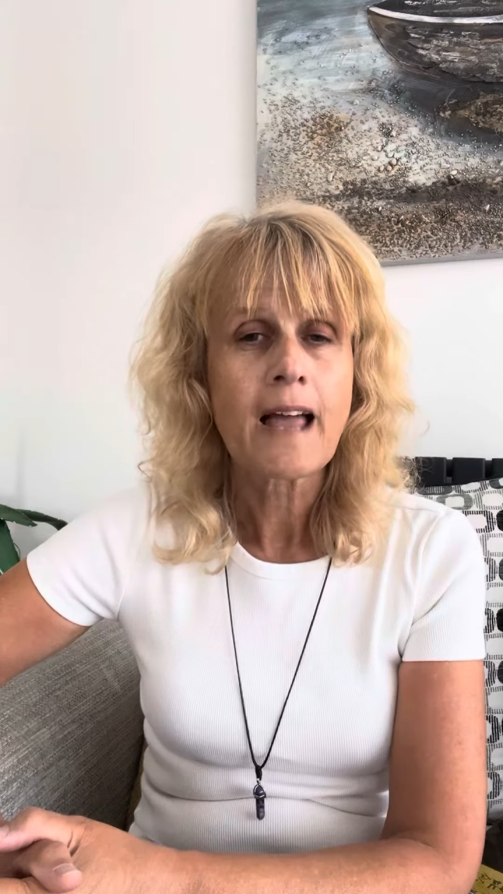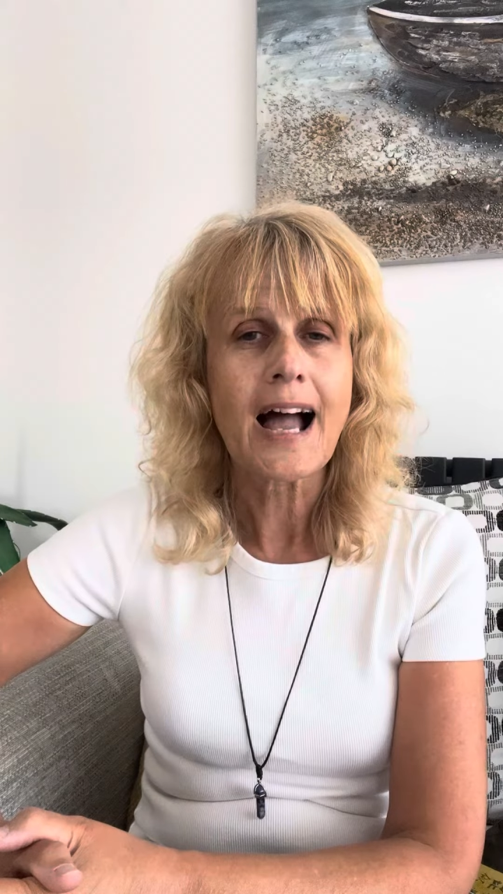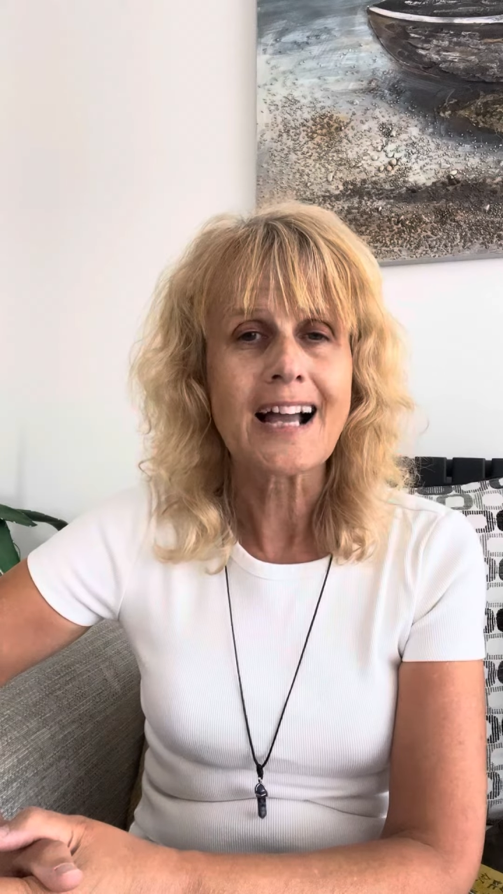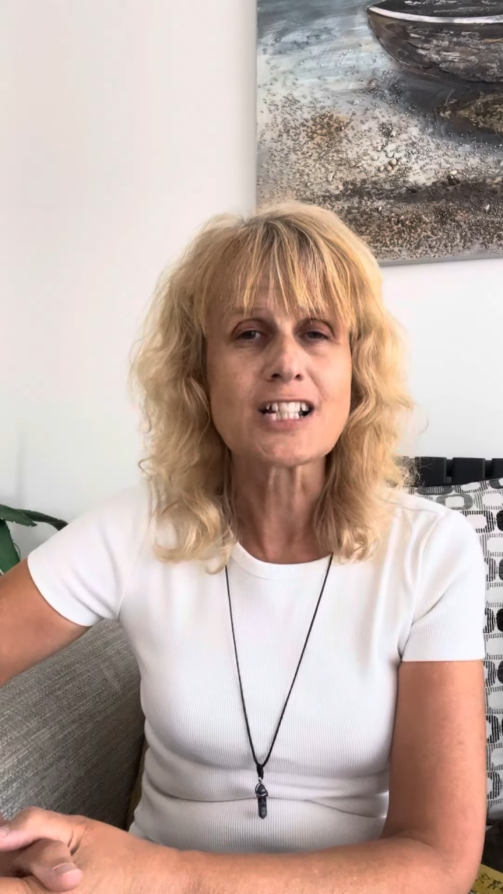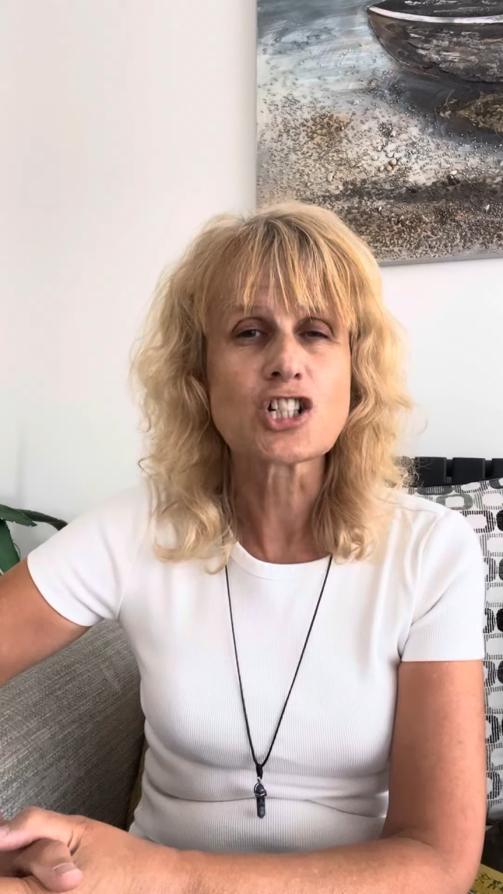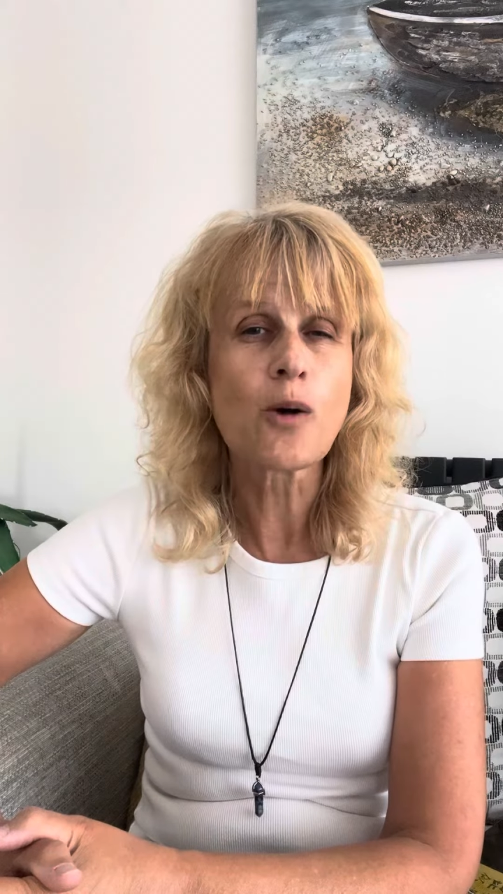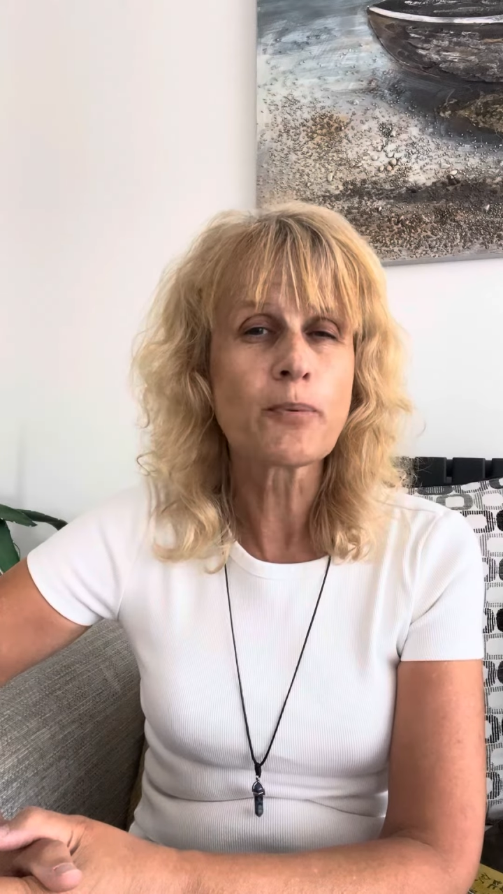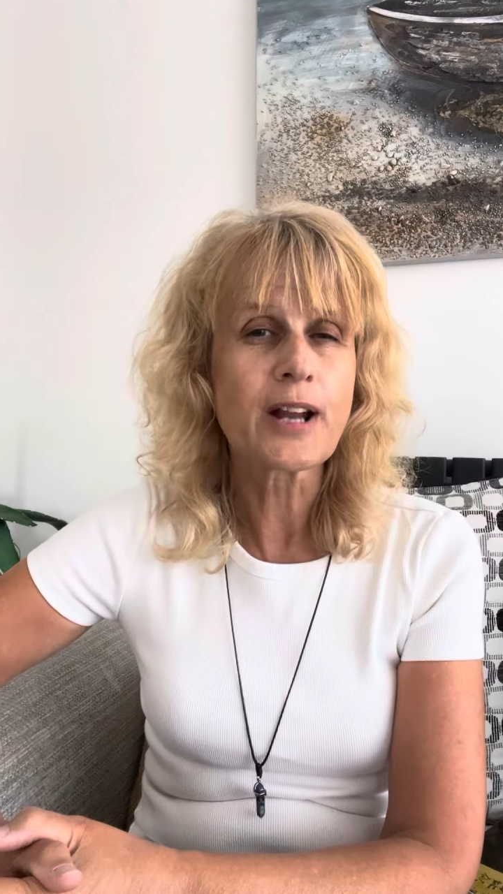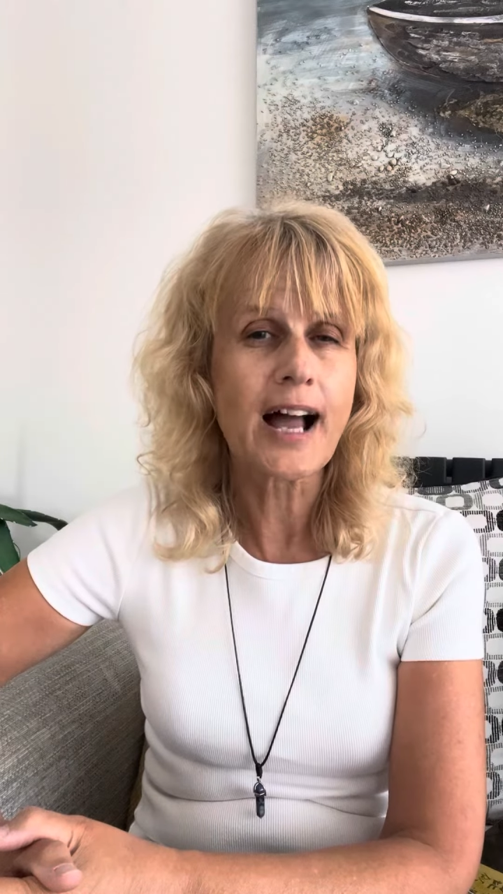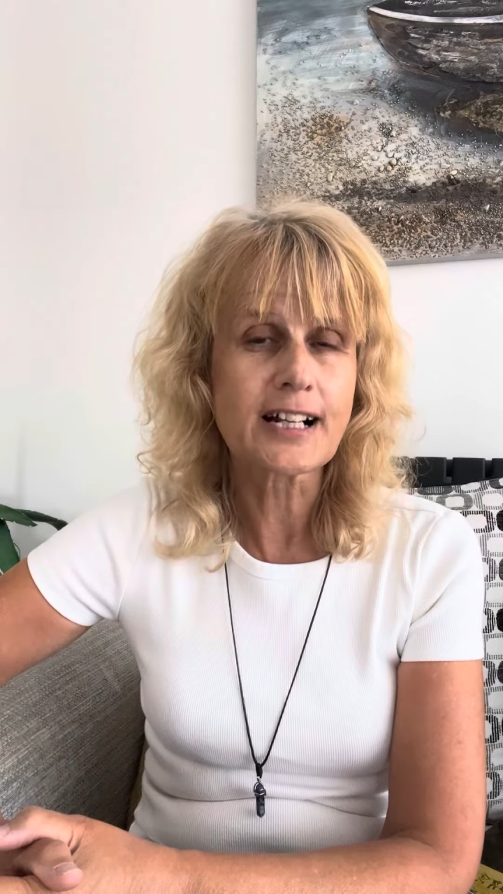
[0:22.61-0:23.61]
I stopped
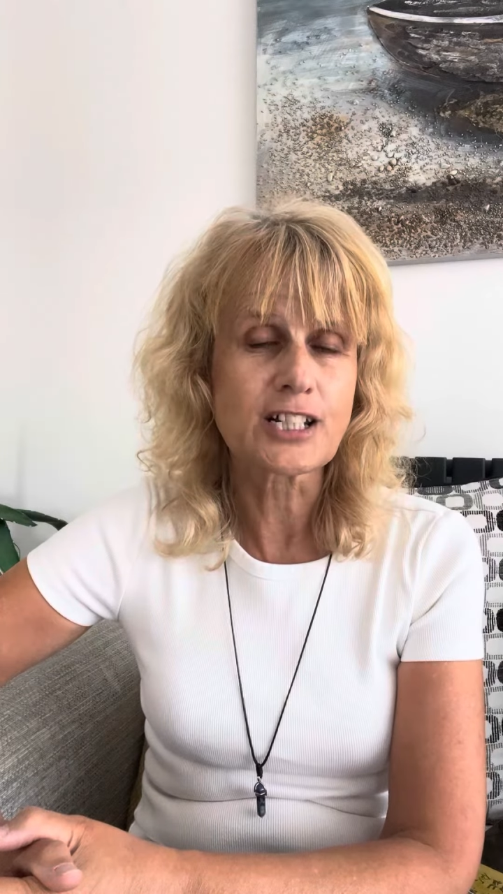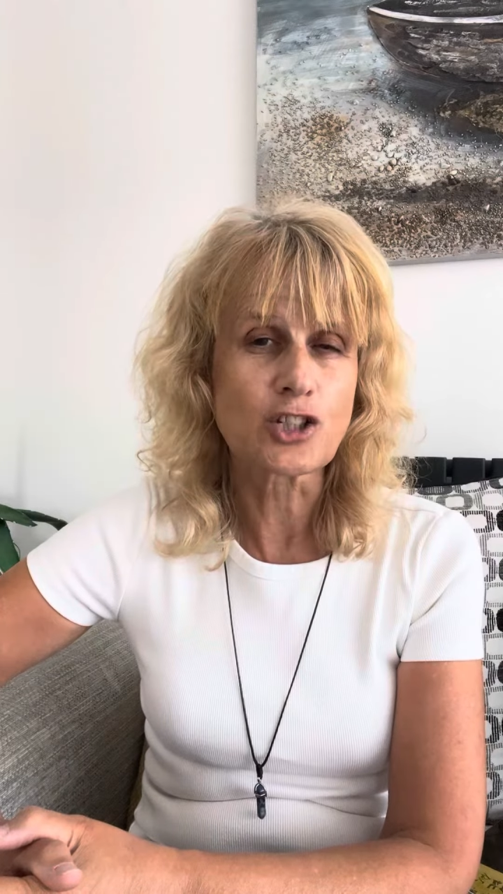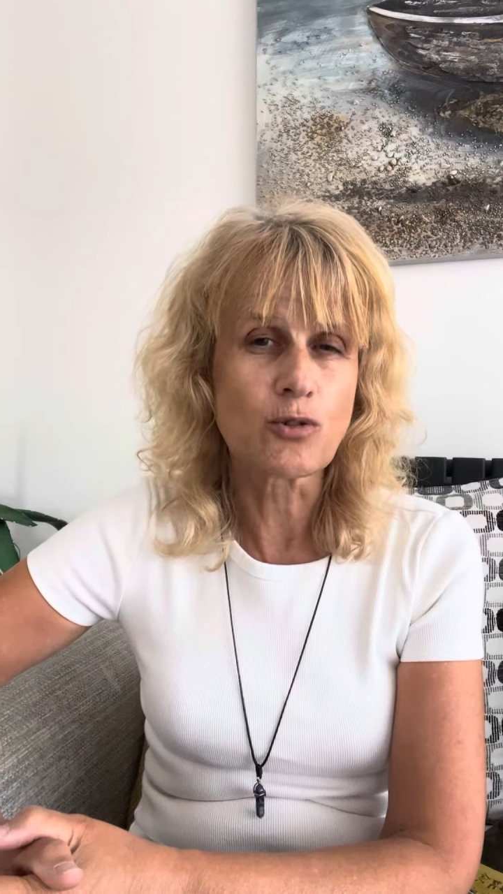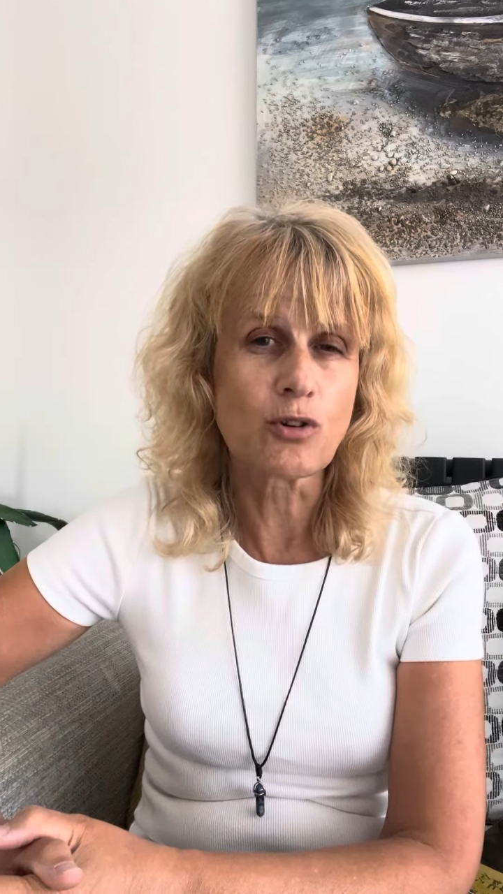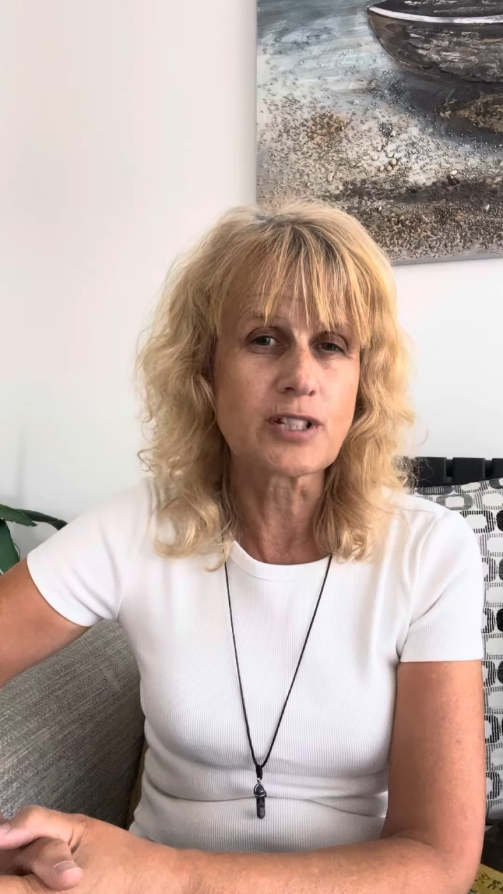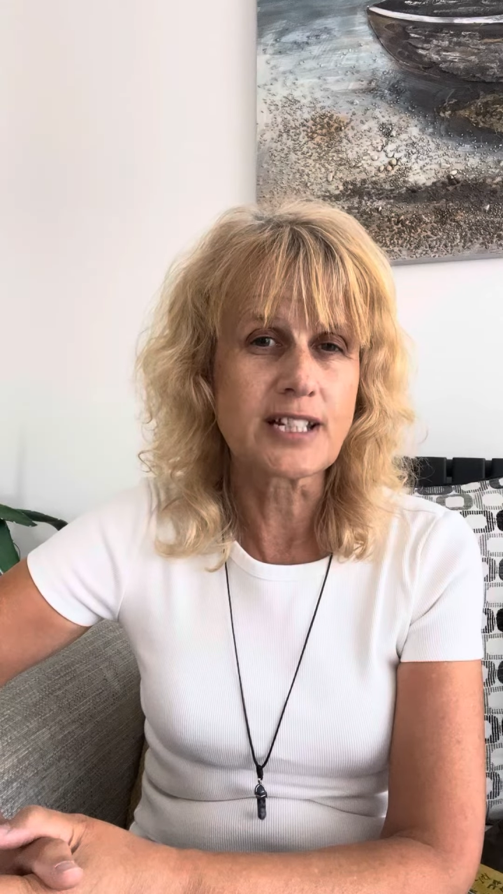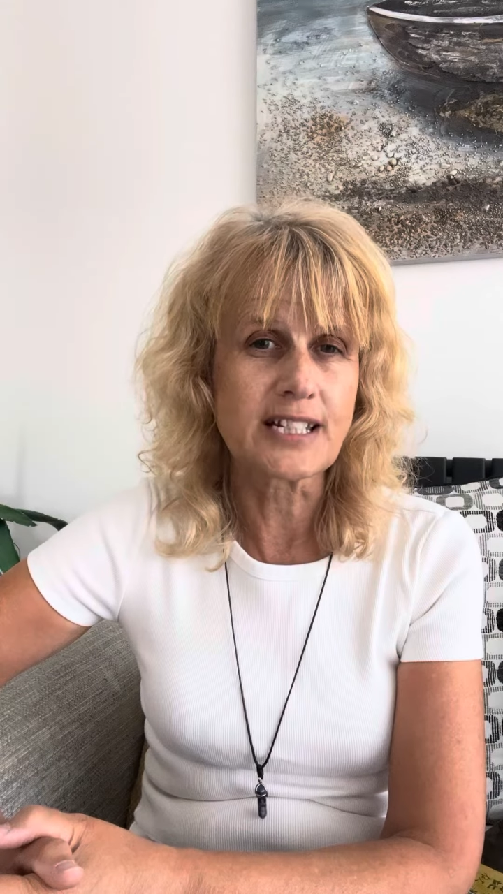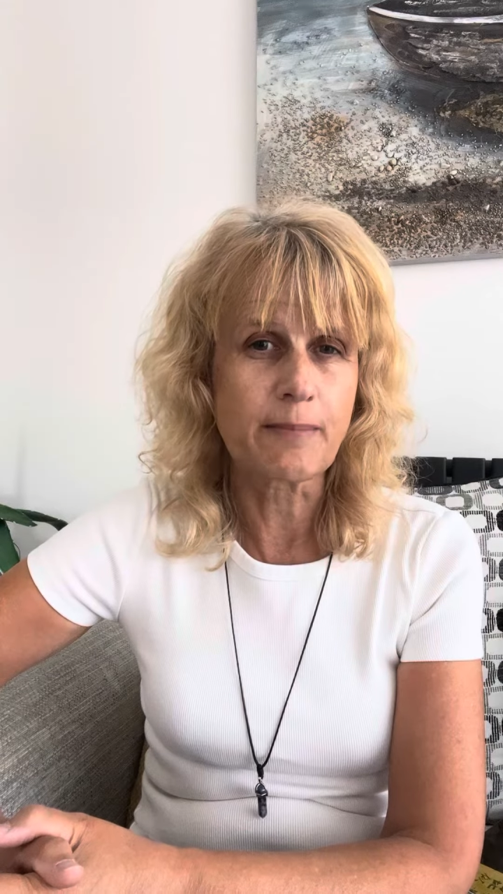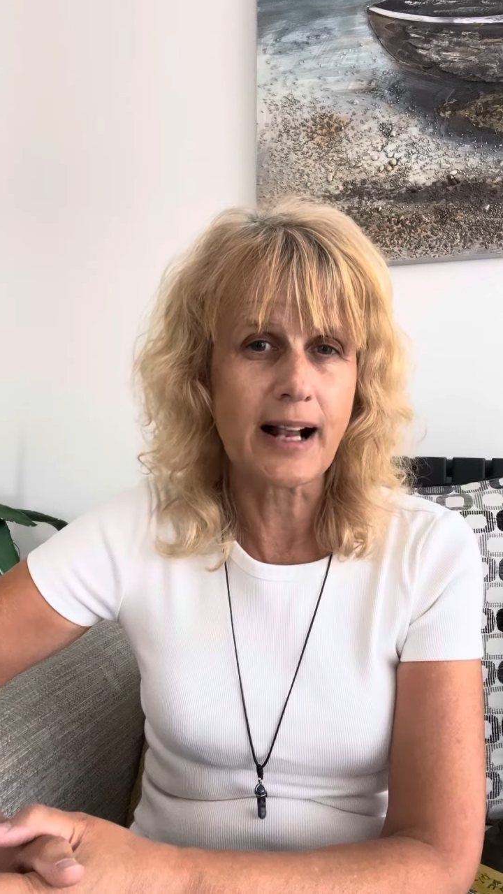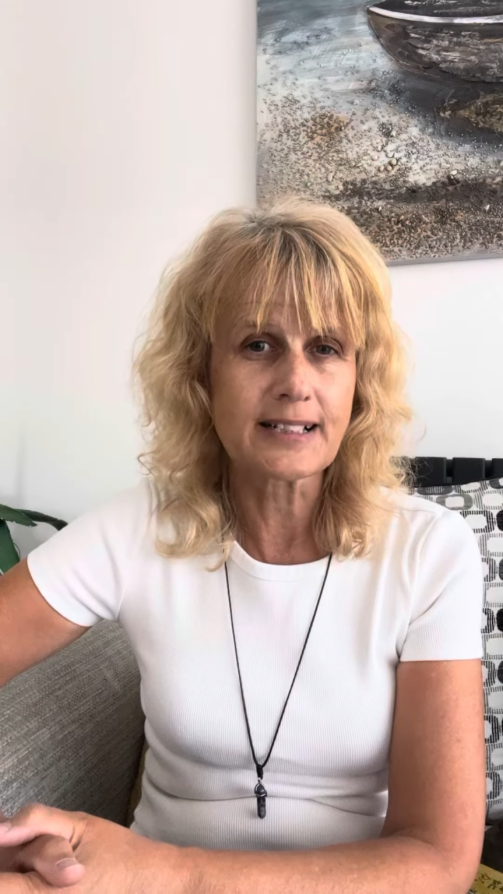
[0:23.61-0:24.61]
reacting to her
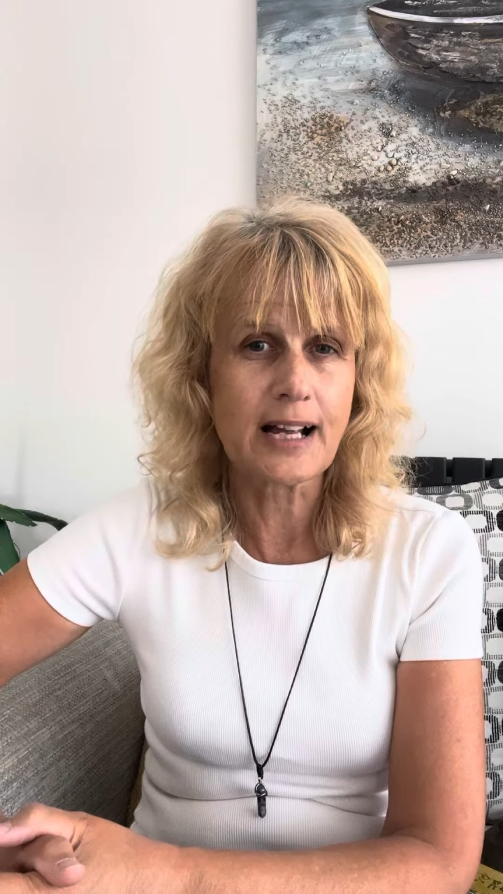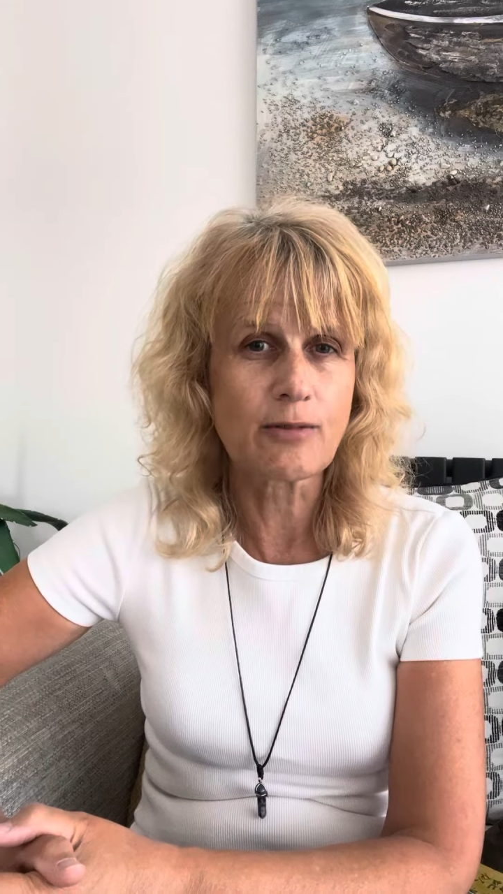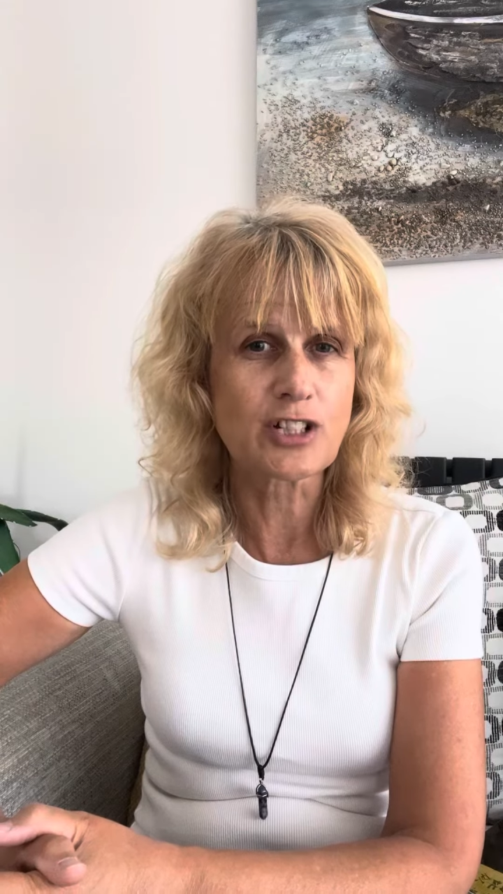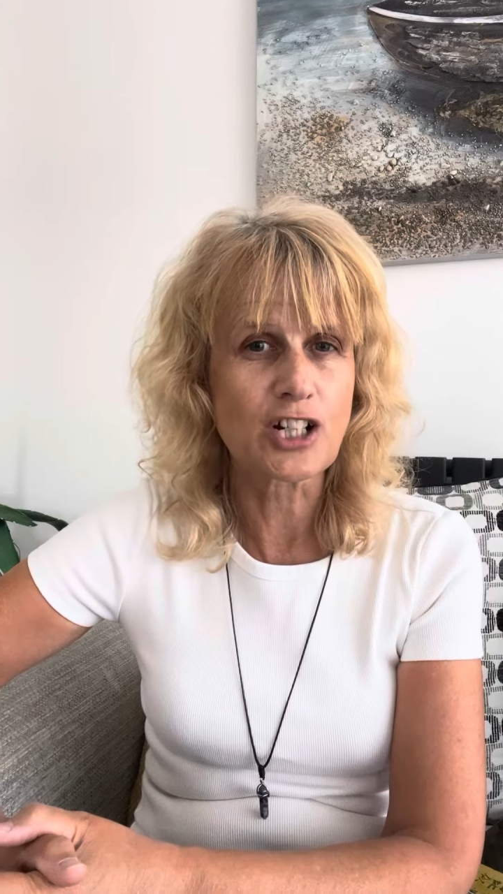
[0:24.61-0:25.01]
OCD meltdowns.